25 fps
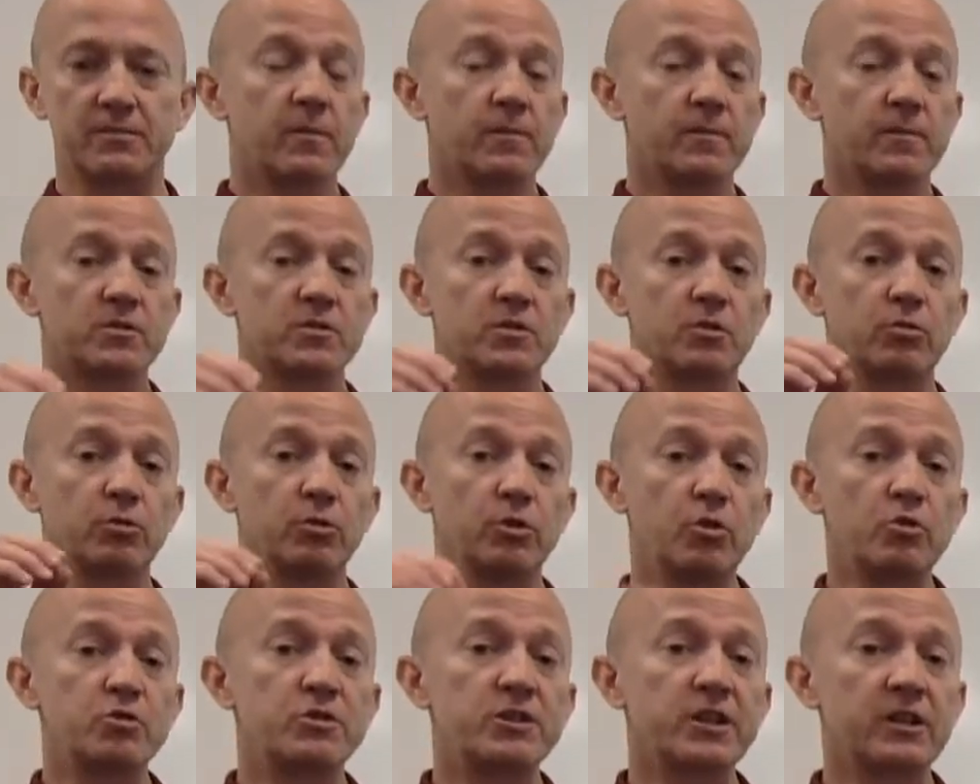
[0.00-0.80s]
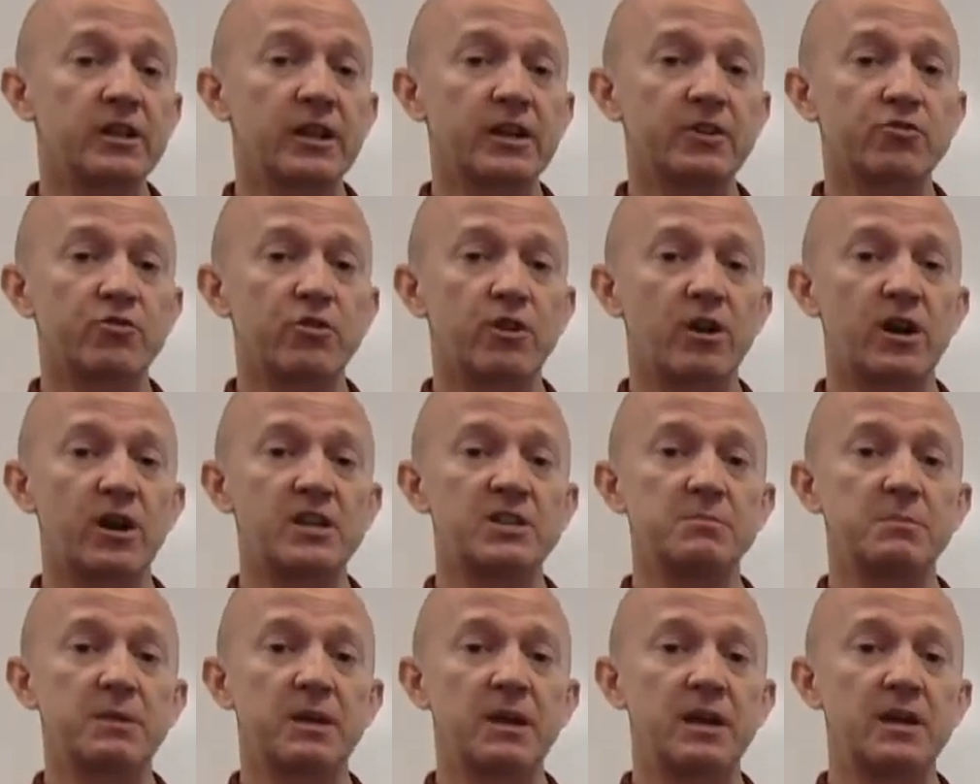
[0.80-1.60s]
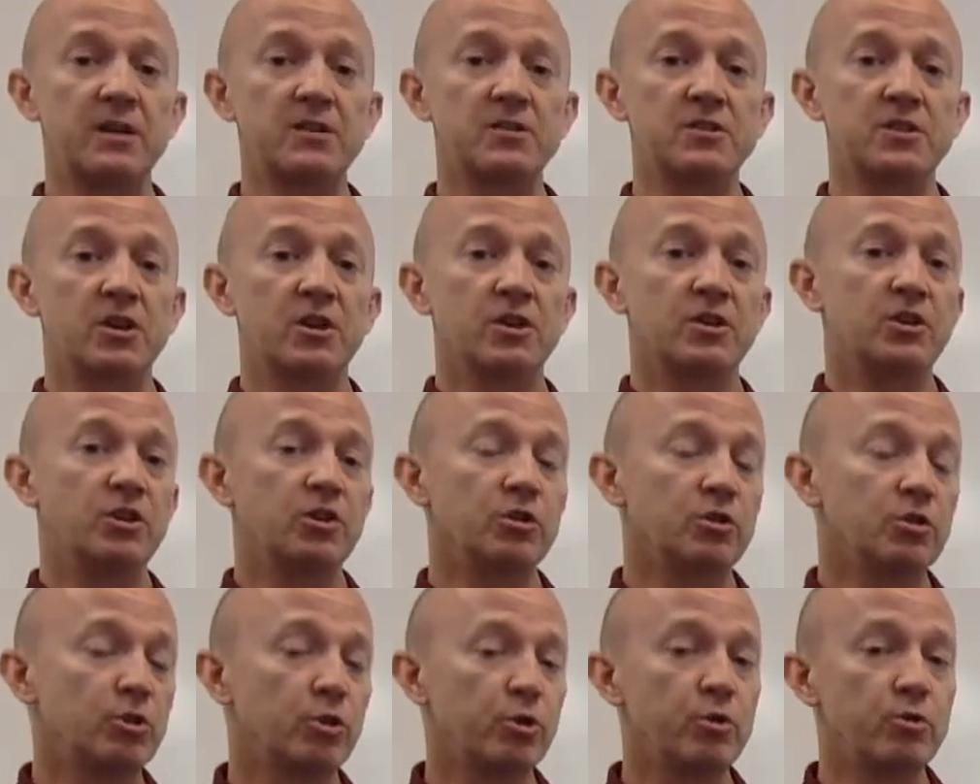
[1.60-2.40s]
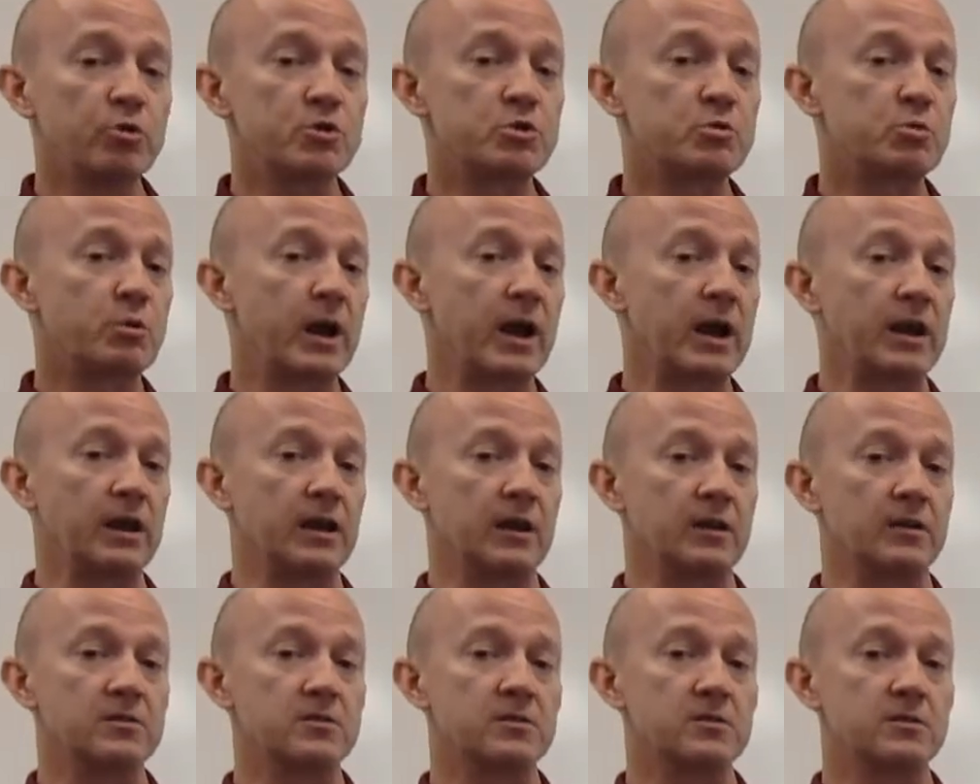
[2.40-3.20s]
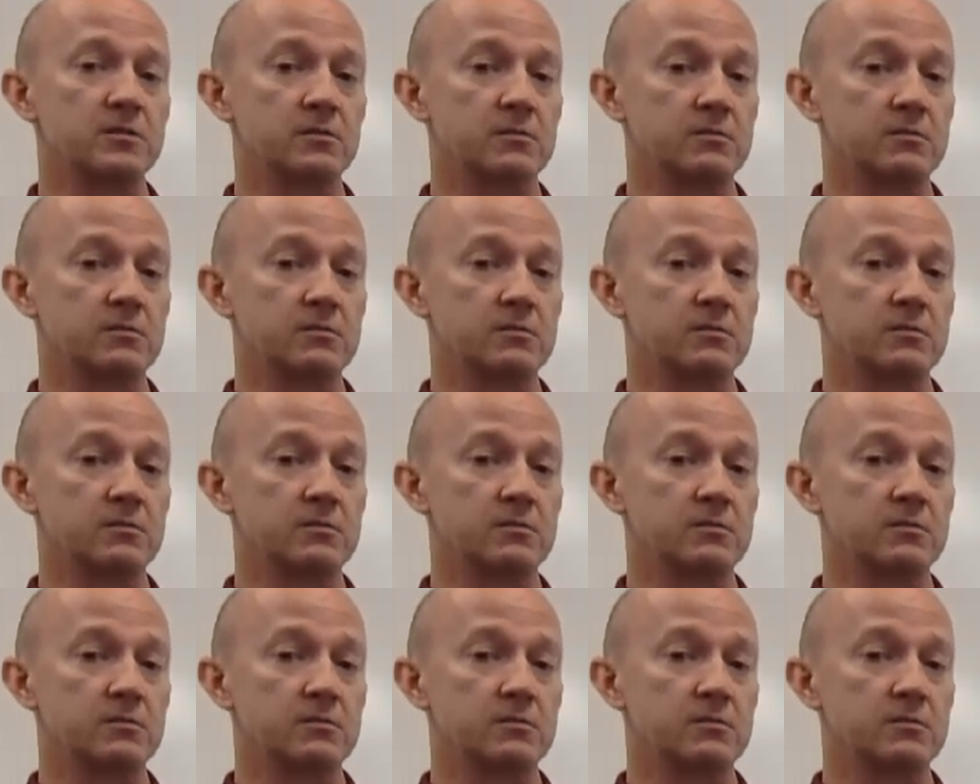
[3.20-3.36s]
So losing electrons means you lose radius.